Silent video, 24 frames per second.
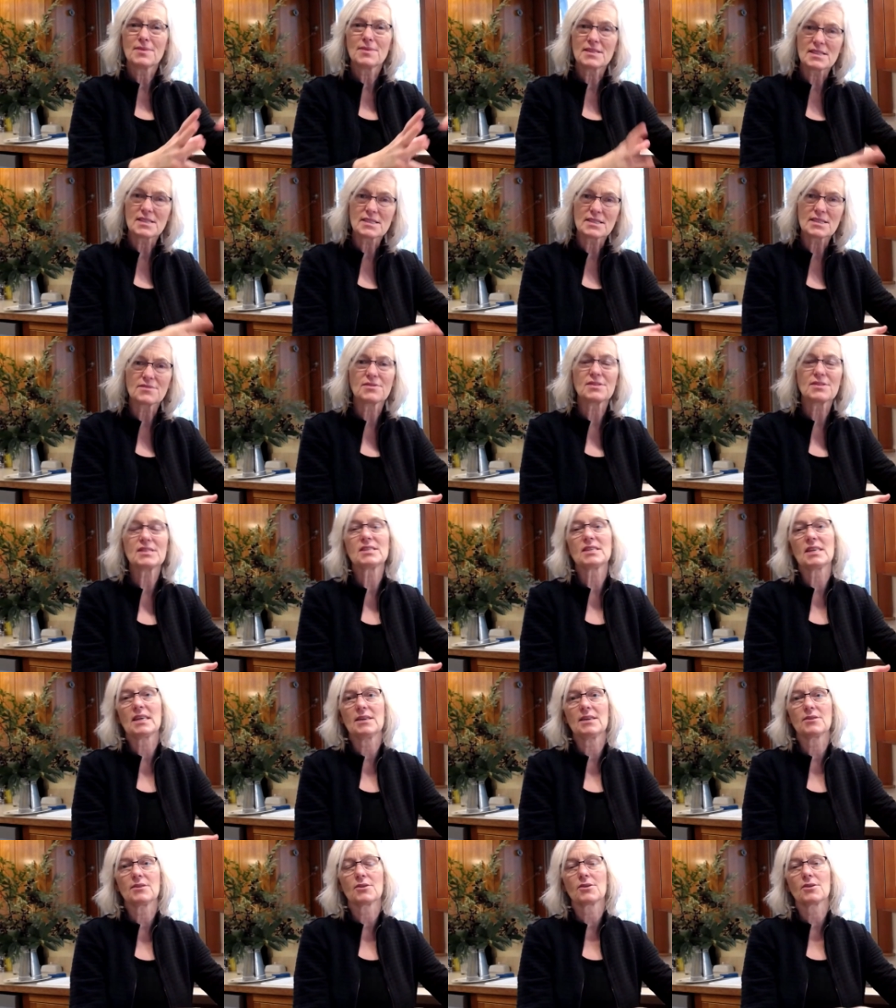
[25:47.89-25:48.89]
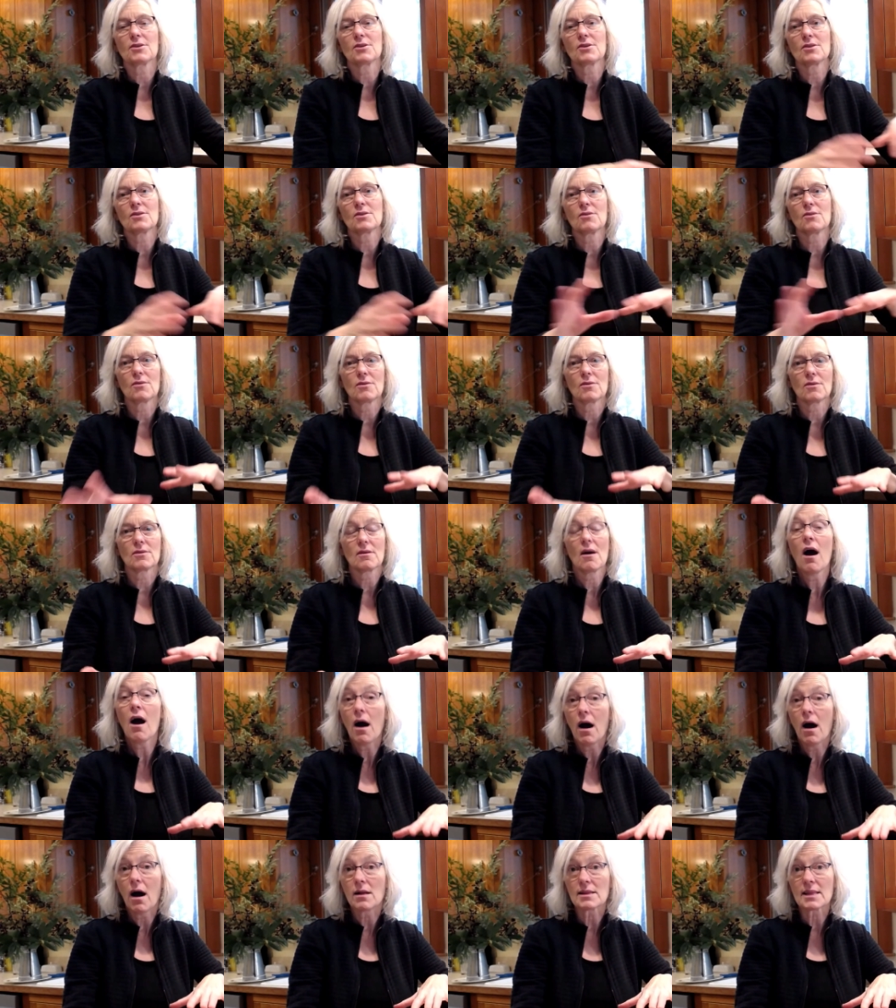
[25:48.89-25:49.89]
pieces of cedar, or
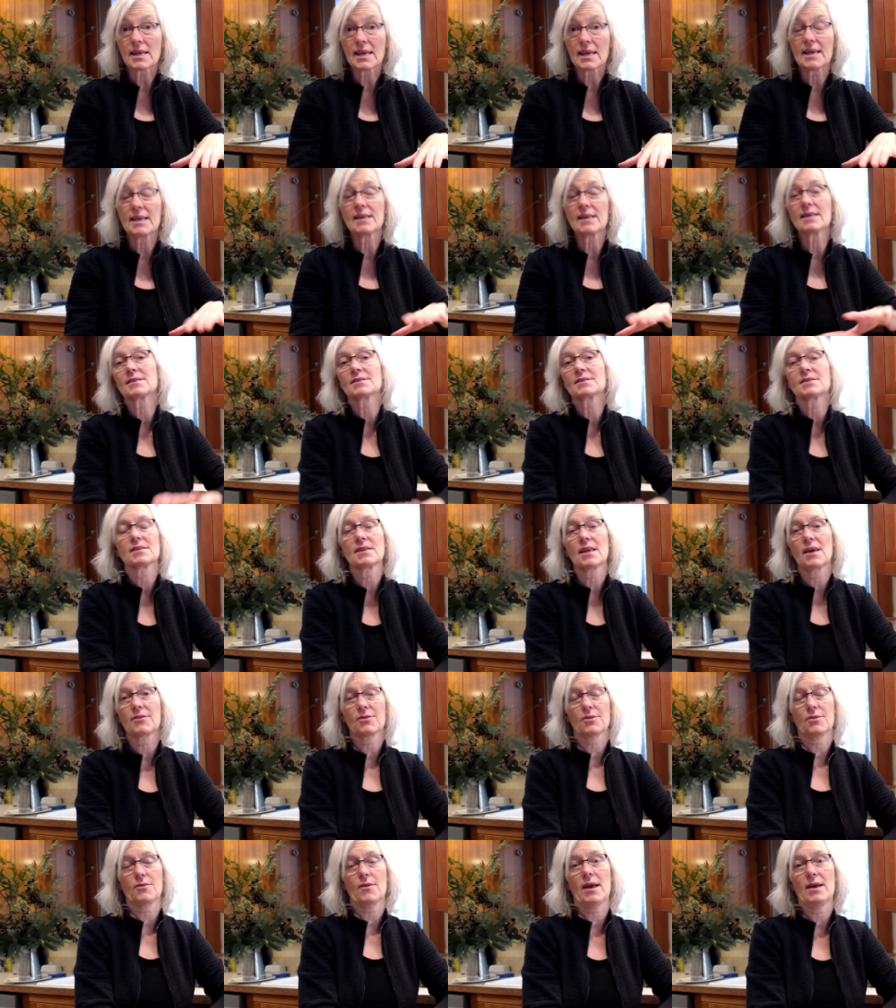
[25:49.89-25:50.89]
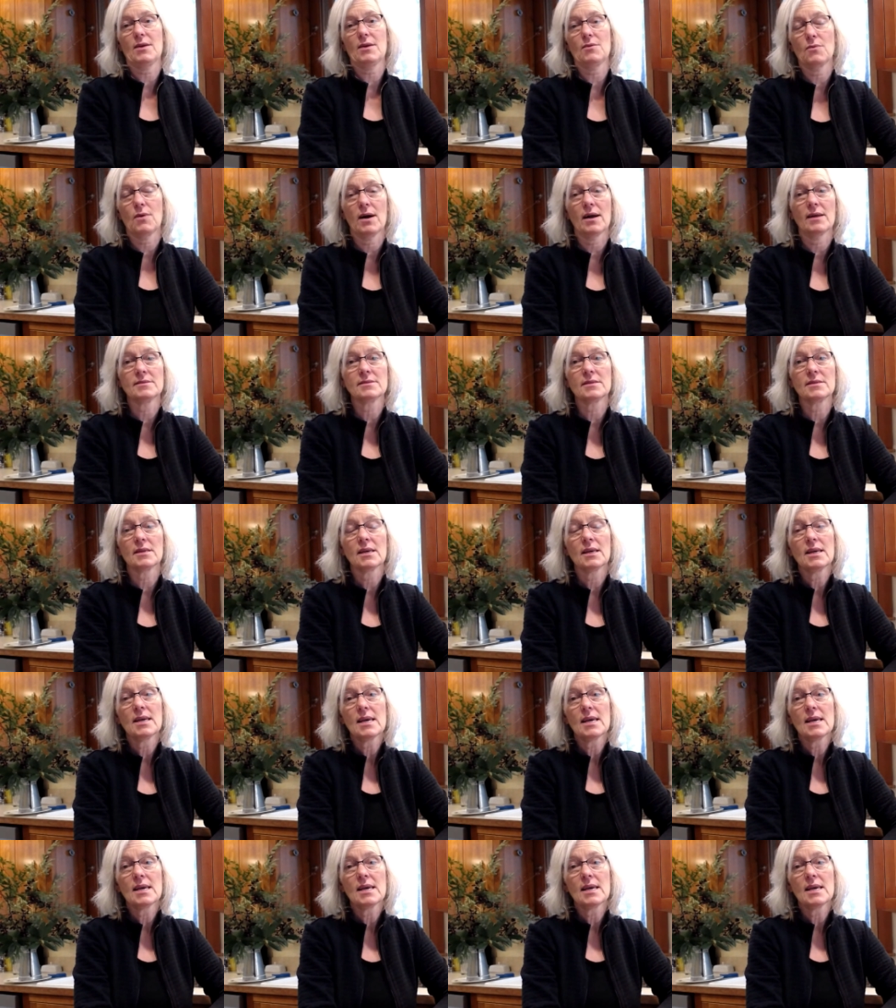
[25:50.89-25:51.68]
holly is another great one.